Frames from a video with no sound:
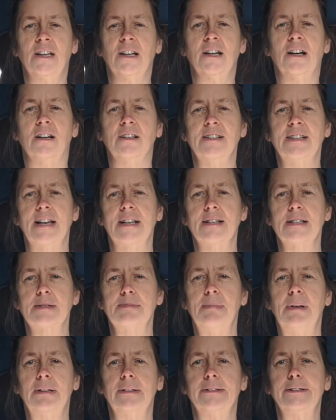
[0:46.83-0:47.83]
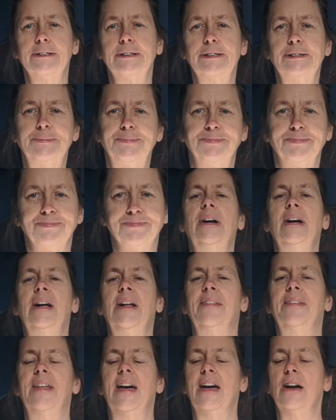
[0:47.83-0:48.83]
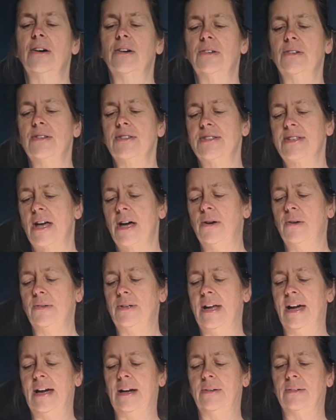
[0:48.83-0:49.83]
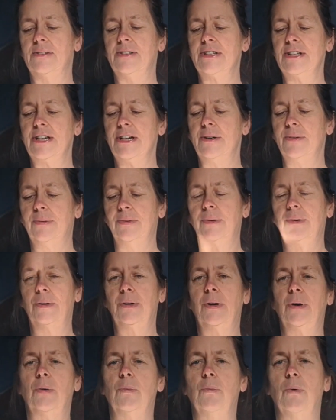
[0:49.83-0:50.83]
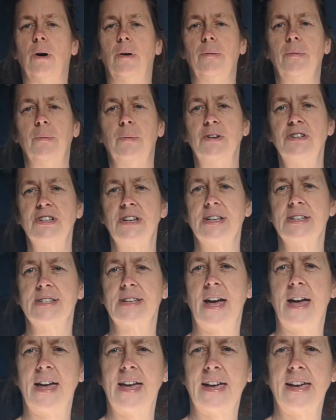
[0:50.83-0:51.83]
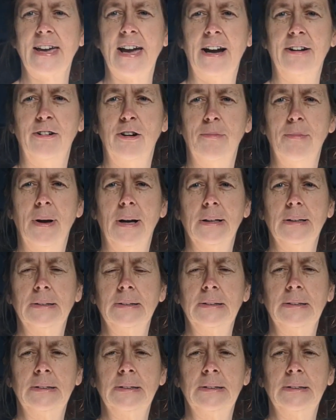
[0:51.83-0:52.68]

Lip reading: condensed milk. They also now do one which is a caramel.